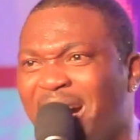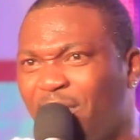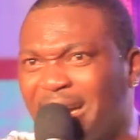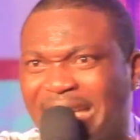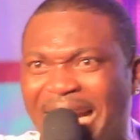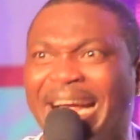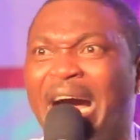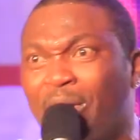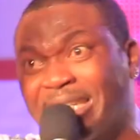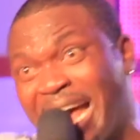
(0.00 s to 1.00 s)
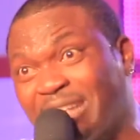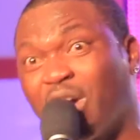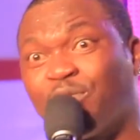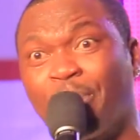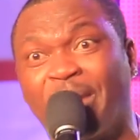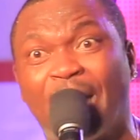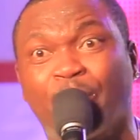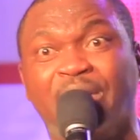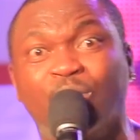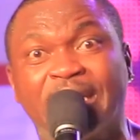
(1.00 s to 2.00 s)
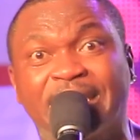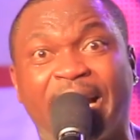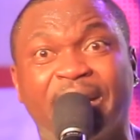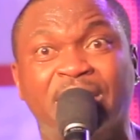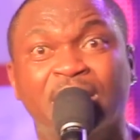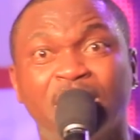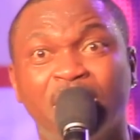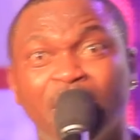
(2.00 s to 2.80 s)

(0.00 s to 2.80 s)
our voice crack, I will ask God for prayer point when the time reach.